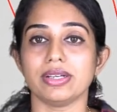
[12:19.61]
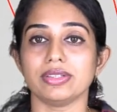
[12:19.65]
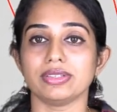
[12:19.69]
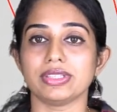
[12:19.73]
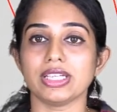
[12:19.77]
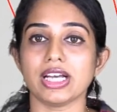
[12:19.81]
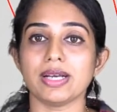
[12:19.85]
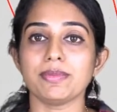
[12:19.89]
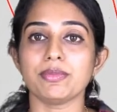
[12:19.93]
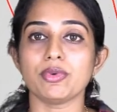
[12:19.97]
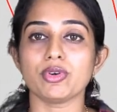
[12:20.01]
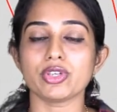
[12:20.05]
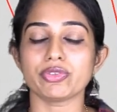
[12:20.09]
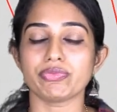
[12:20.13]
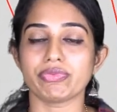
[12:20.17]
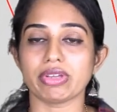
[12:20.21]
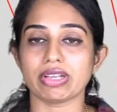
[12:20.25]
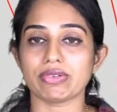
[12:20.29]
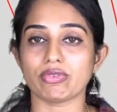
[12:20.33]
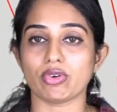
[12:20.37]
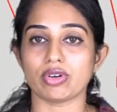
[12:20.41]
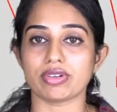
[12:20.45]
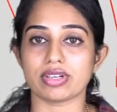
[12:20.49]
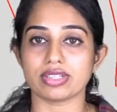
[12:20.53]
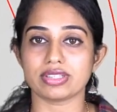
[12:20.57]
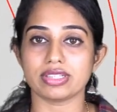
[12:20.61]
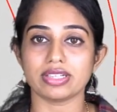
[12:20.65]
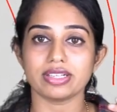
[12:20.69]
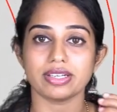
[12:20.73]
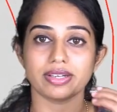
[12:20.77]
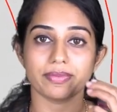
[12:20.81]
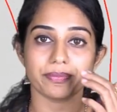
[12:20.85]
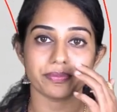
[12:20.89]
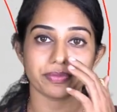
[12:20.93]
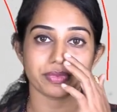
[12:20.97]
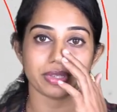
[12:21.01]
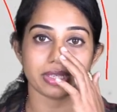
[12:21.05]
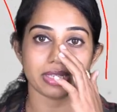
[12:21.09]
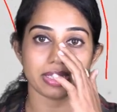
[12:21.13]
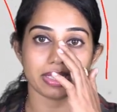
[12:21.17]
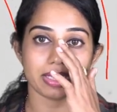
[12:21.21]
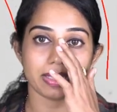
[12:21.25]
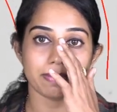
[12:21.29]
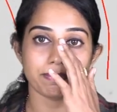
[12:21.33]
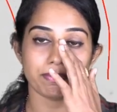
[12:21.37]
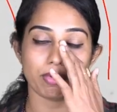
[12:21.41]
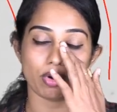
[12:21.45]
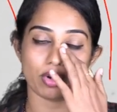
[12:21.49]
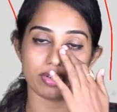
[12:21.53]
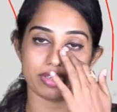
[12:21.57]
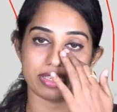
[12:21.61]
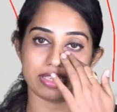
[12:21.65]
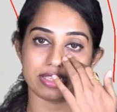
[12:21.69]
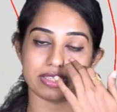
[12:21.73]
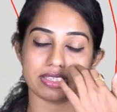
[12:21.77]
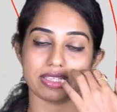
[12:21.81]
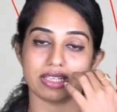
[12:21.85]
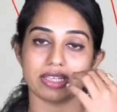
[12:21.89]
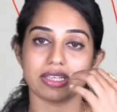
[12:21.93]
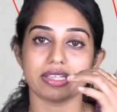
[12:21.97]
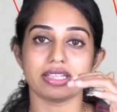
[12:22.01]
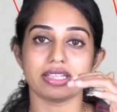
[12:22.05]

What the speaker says: Thermosphere, what is the importance?